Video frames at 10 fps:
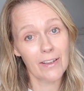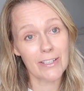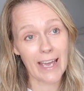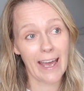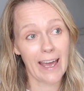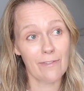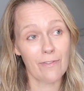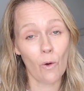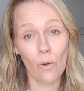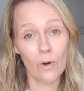to have
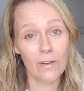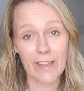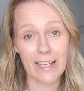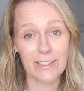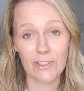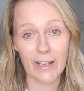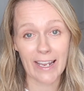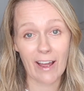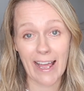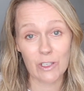all of that stock
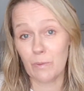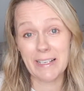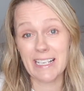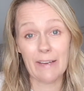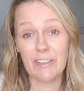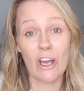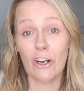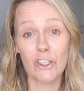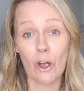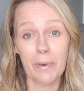in our house. We basically have a tuck
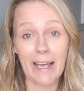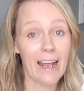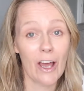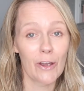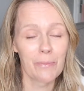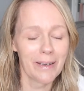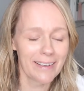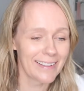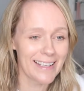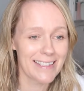shop at home,
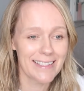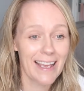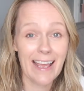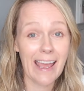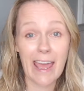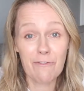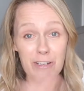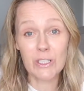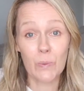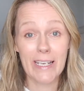and there's every
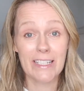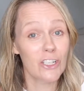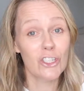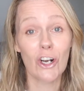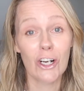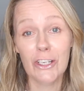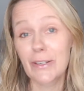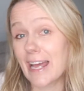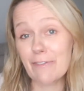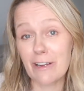sweet and chocolate you
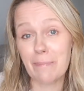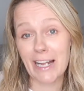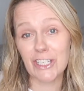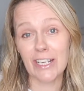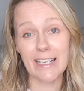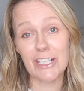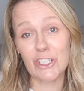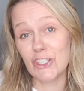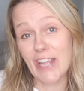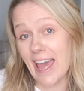could ever imagine is
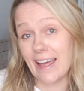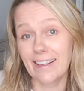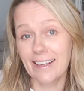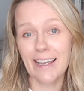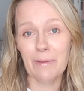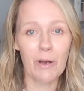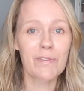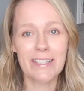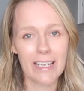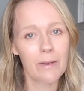just there. I mean,
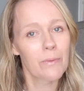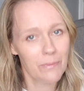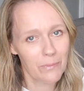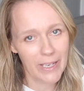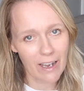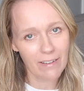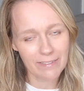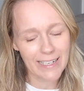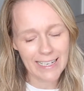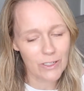obviously we can't
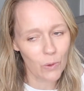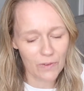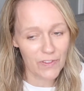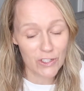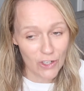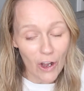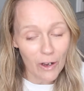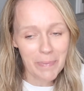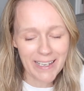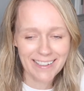eat all of the
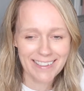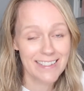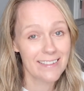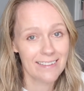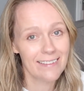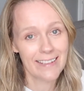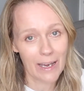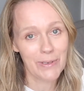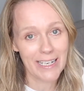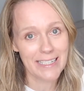stock because that
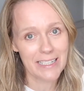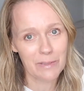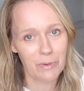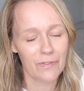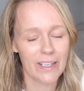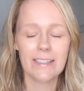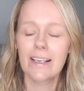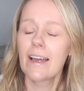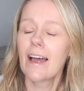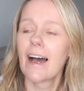would eat into the profits,
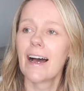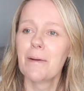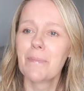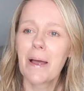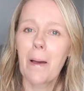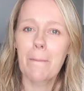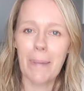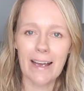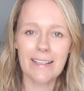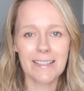
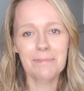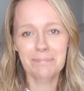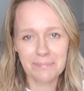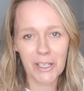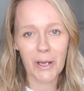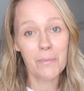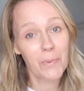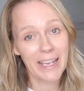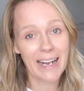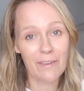but you know,
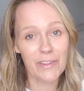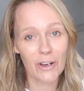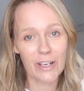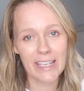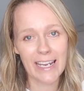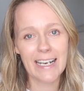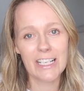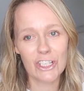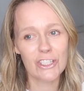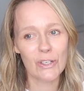we can have the odd thing, and
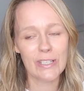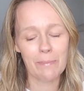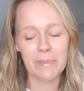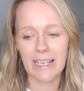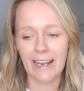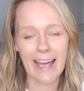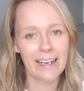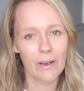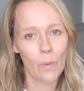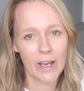it's just too tempting. I had
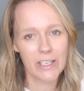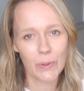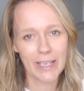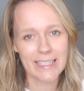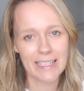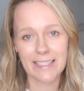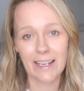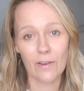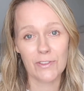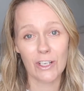a white Twix yesterday
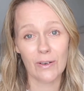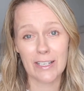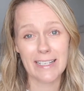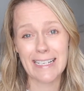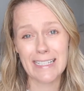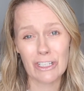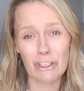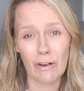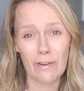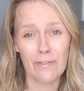afternoon because I needed a
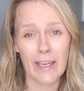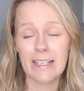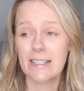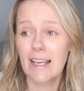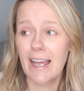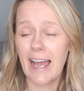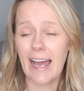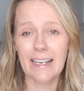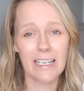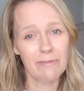chocolate fix,
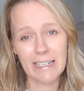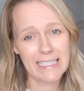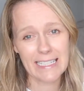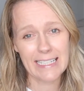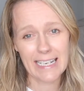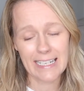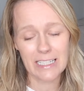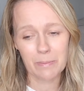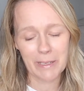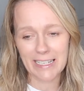and I really didn't need
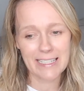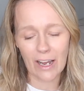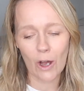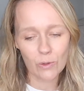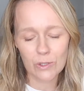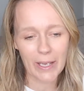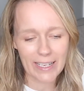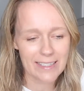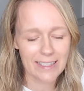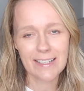to be eating a whole
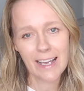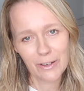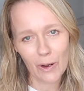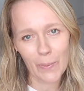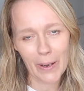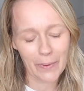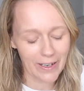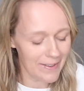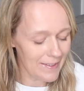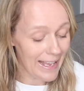Twix, and certainly not a white
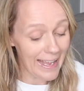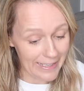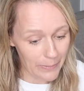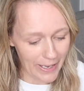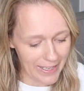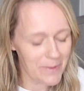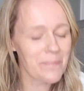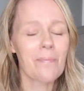one. Anyway,